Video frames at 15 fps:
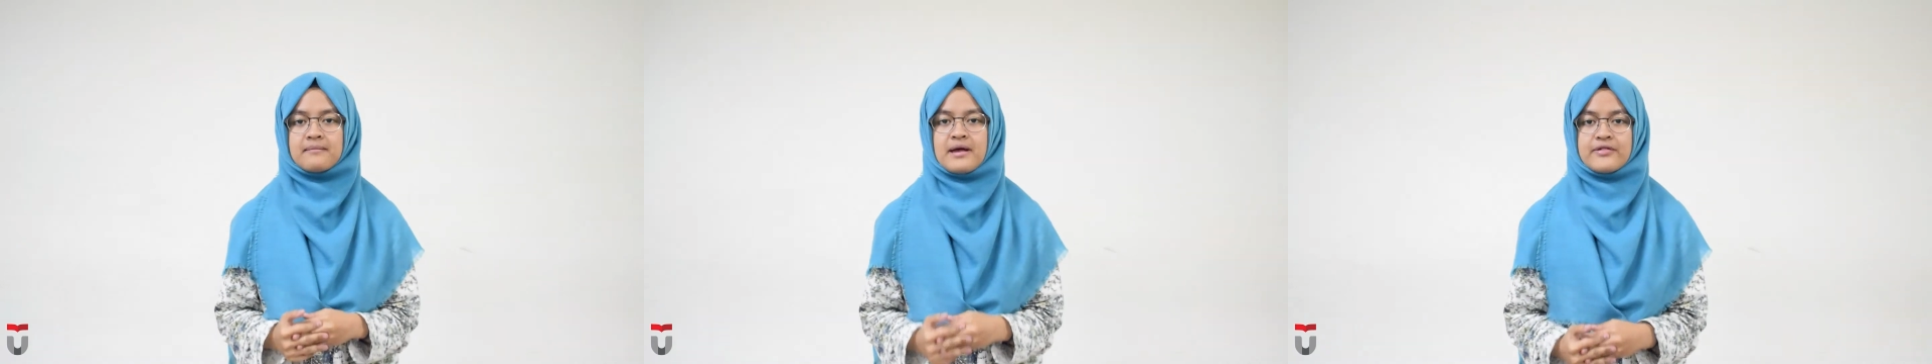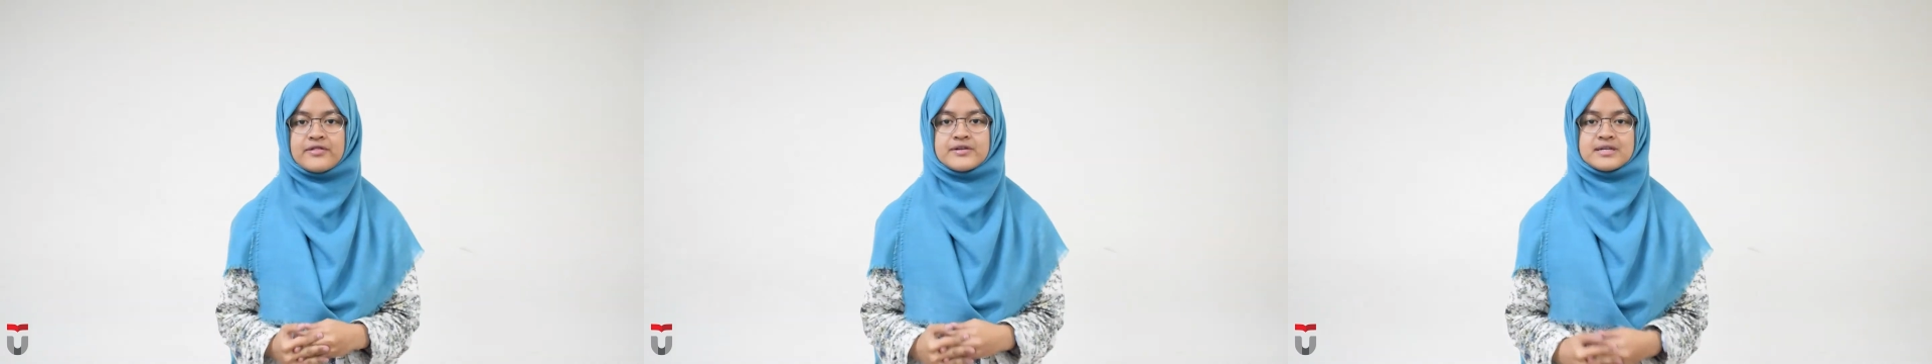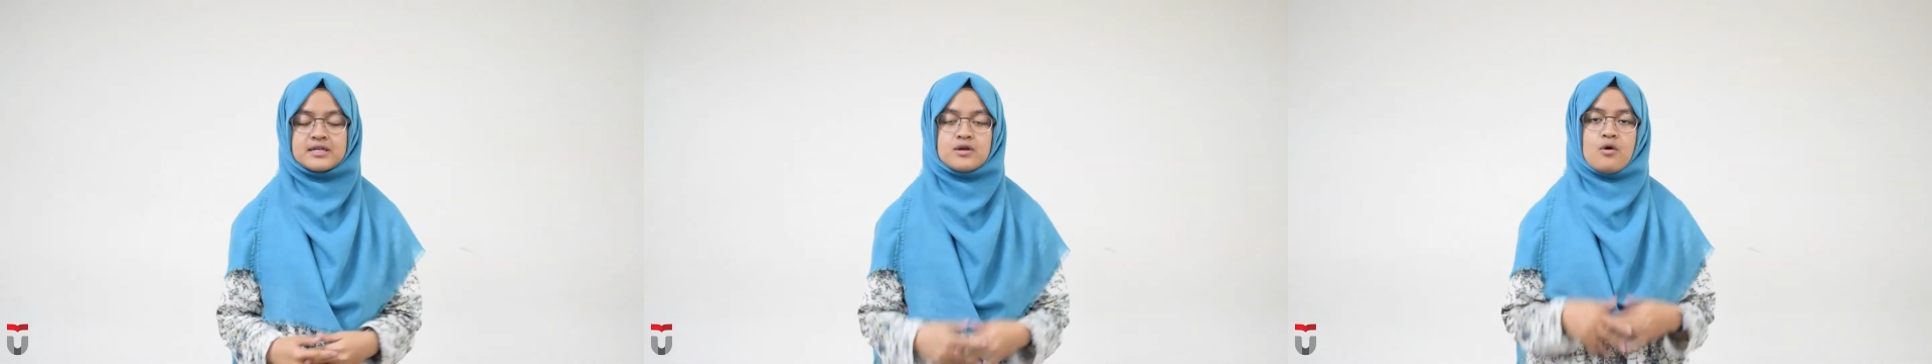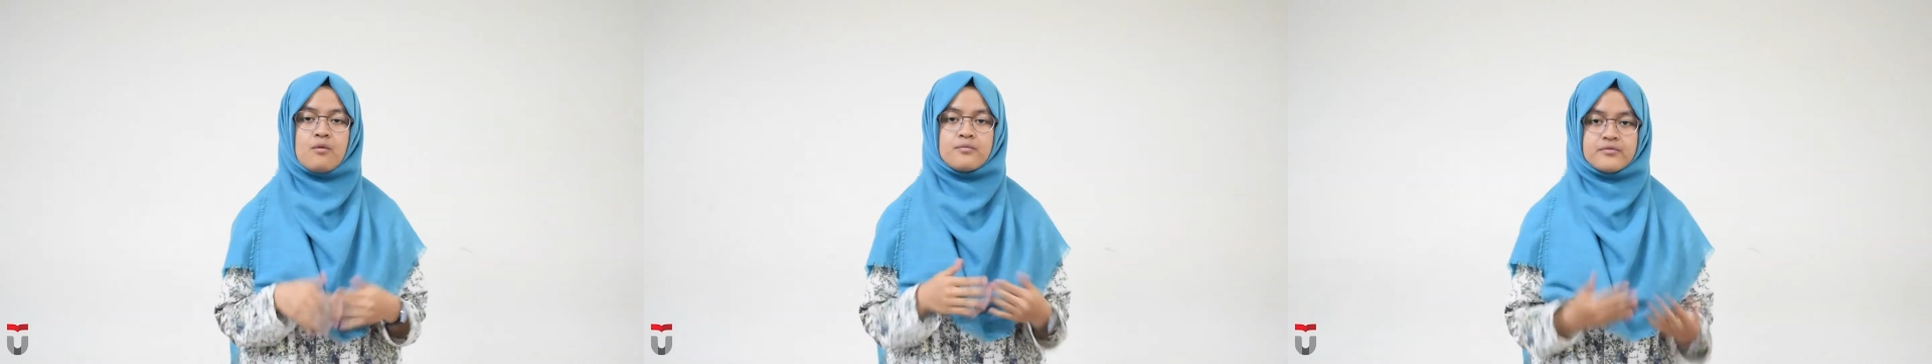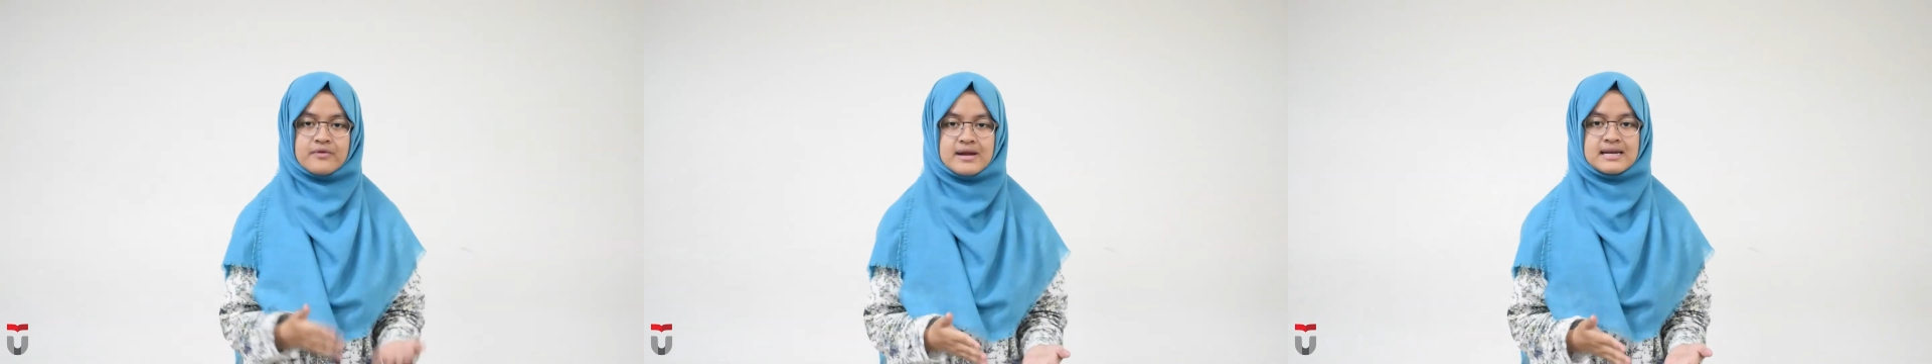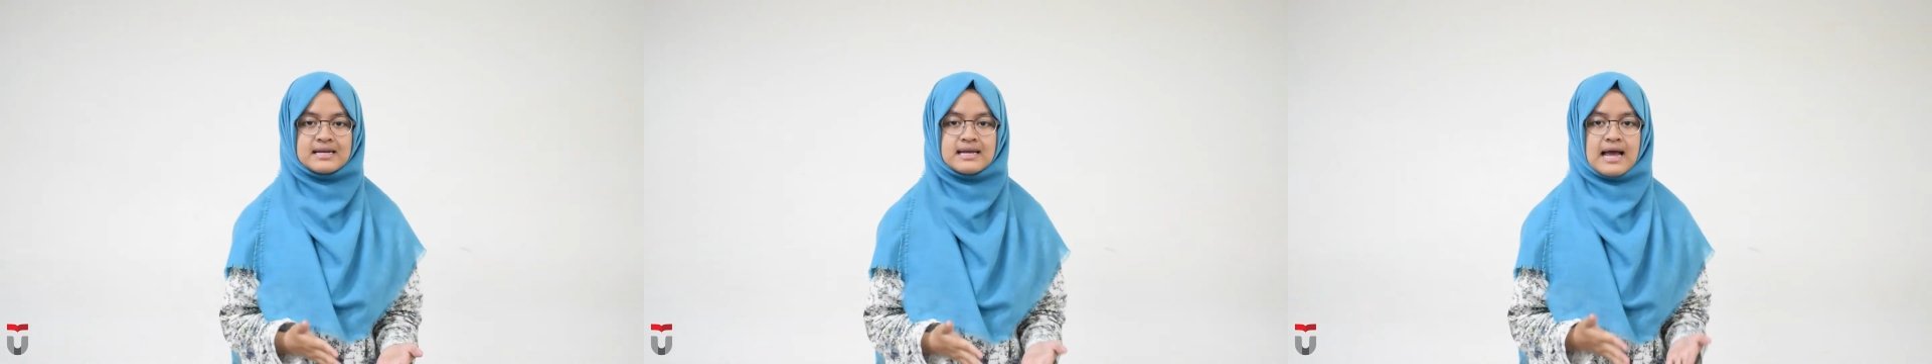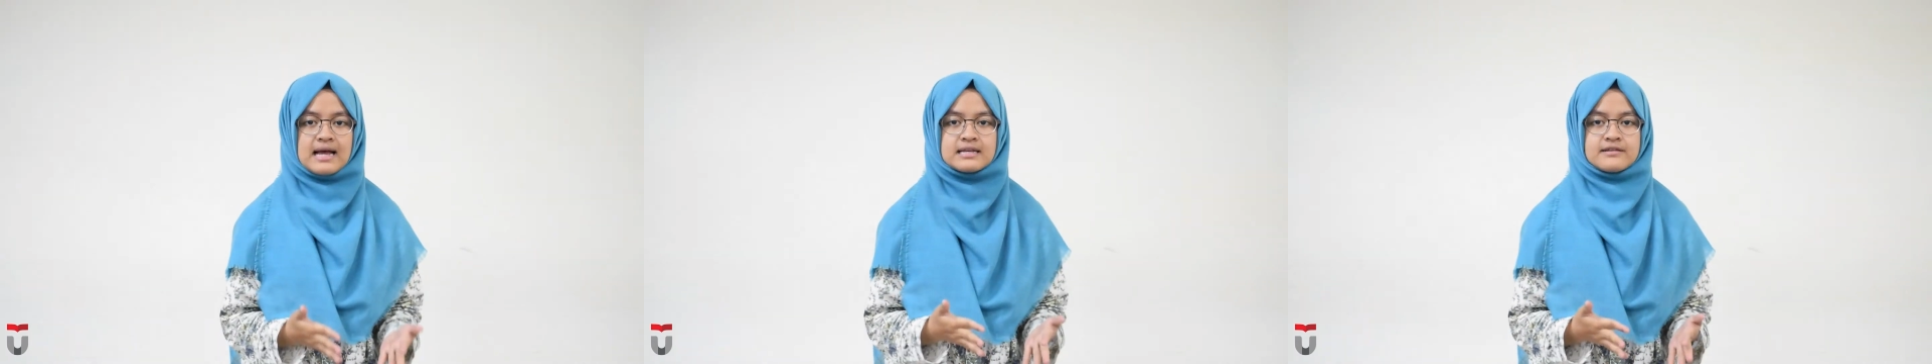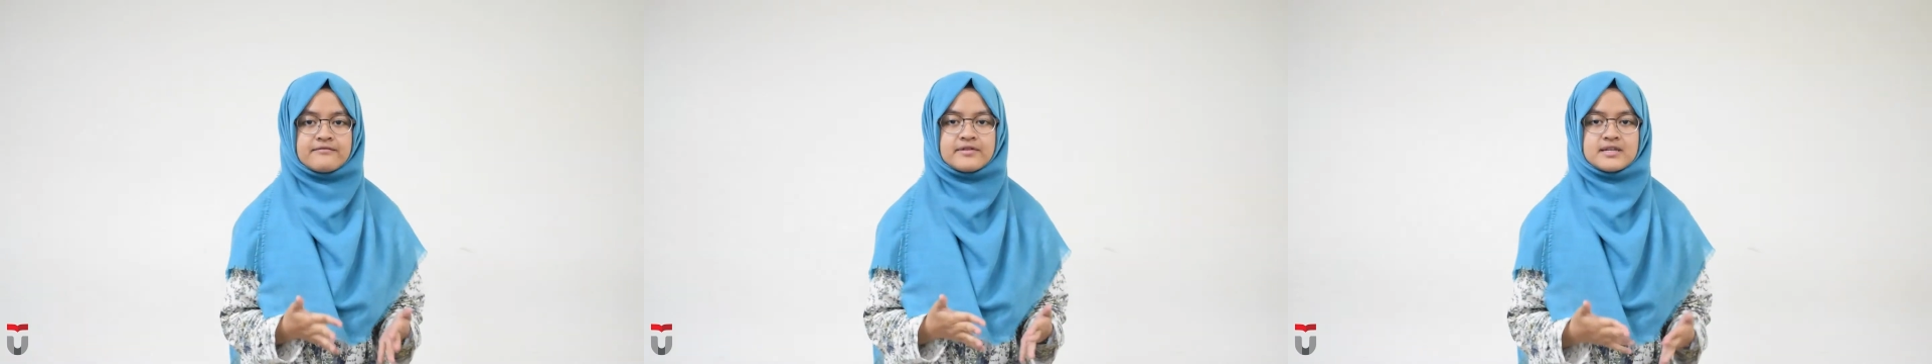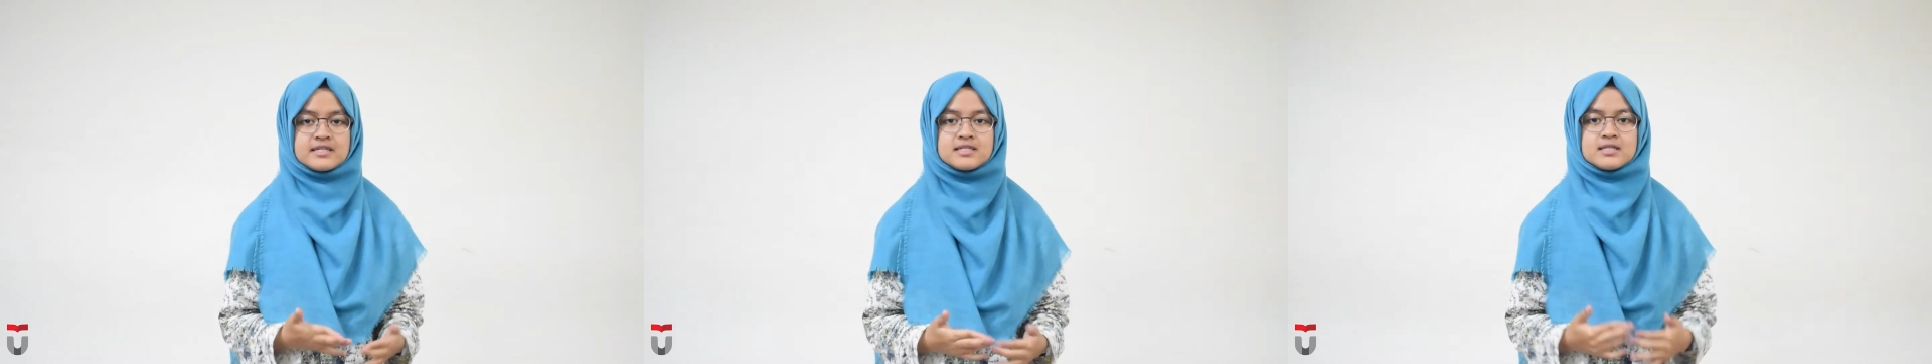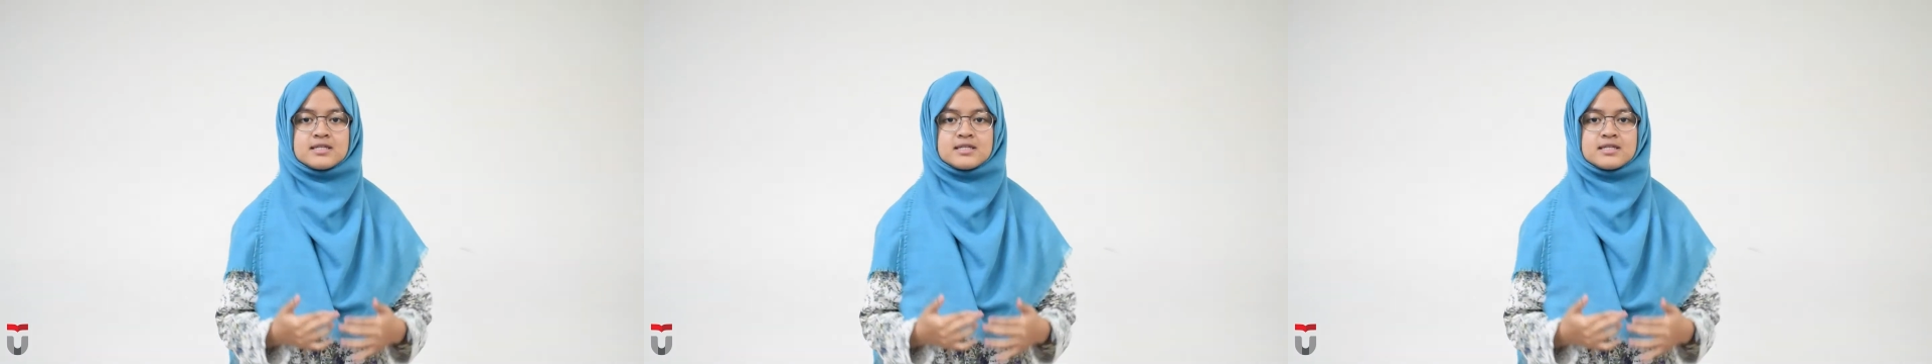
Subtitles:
method in operating activities,